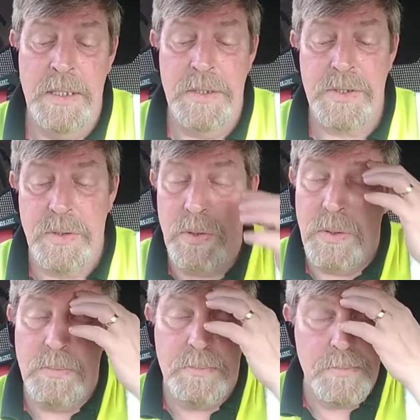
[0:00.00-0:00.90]

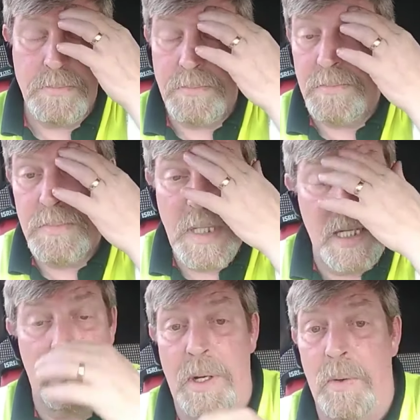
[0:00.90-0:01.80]
So,
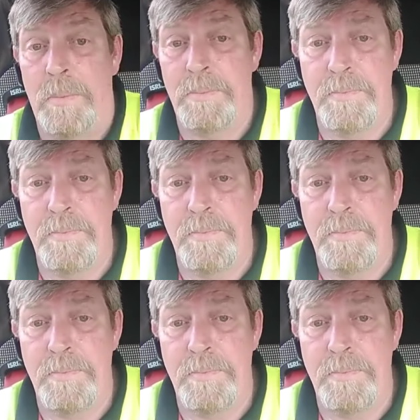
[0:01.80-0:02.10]
here we go.